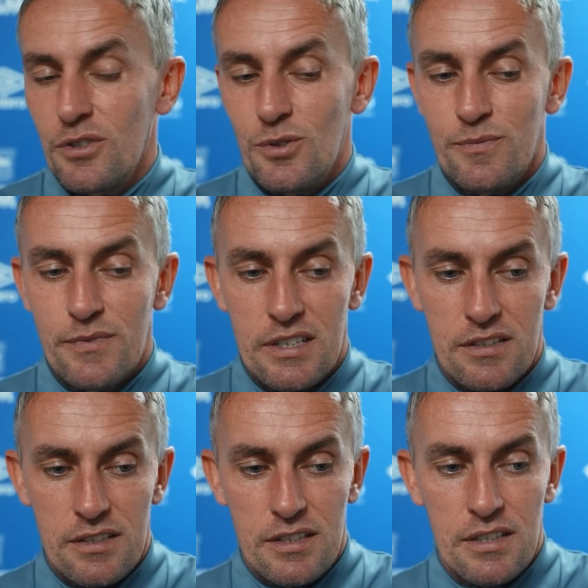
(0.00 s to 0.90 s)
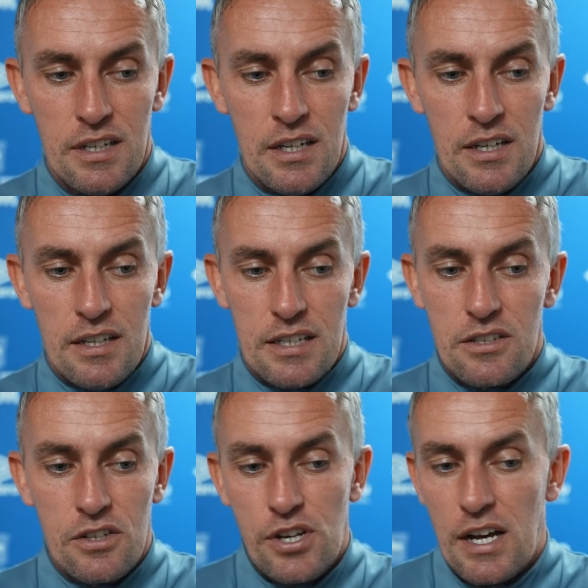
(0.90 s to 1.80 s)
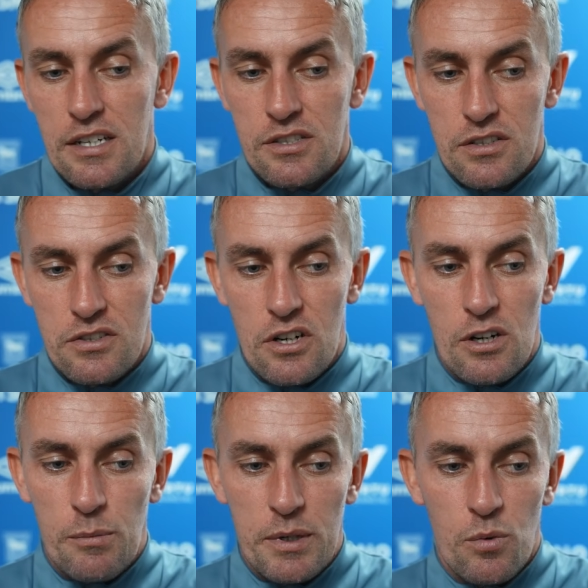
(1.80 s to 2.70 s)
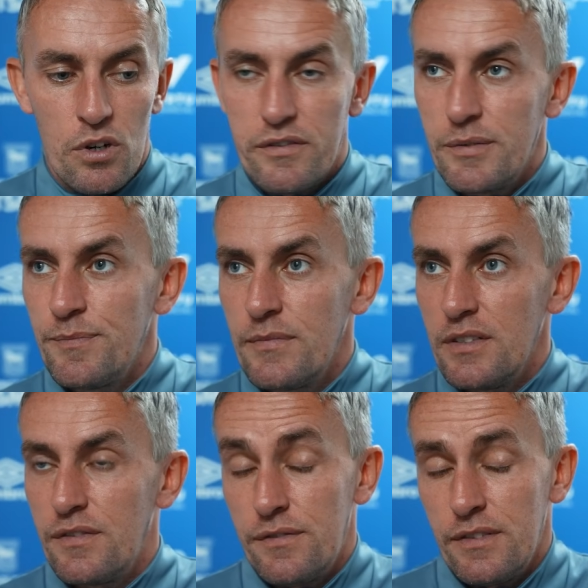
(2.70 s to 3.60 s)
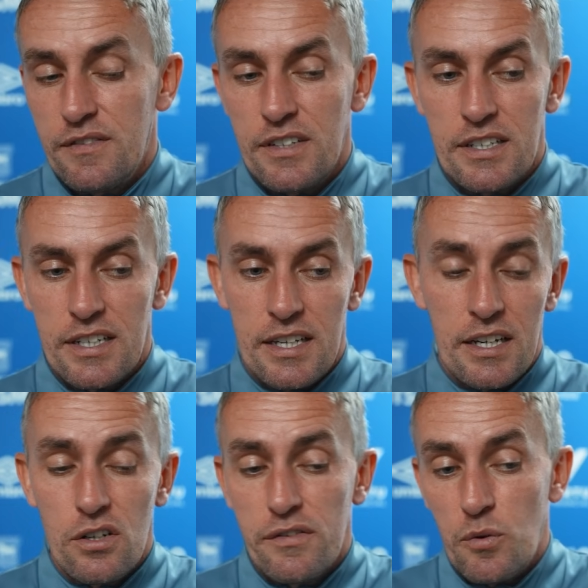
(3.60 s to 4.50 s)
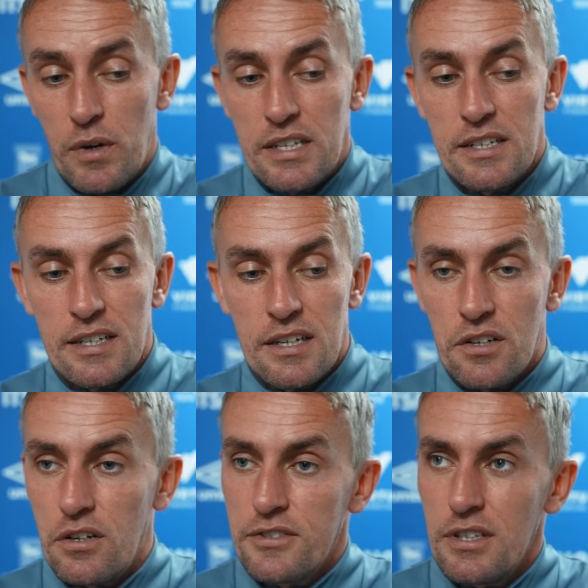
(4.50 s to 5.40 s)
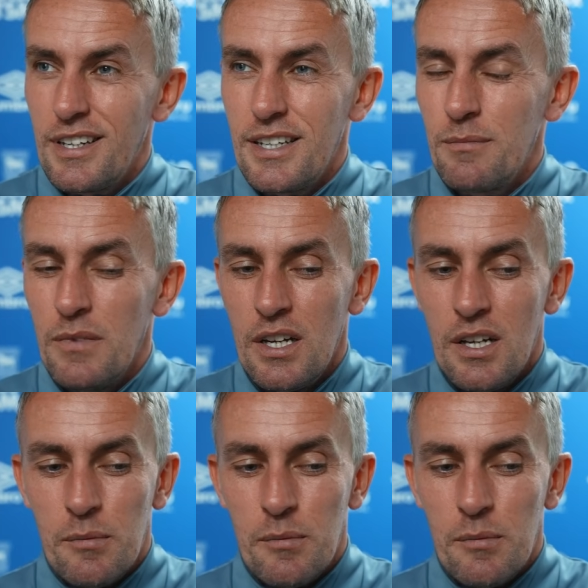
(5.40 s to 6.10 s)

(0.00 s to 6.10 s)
So that's our challenge. The start will be one of them if they take kickoff or when they take kickoffs in the game.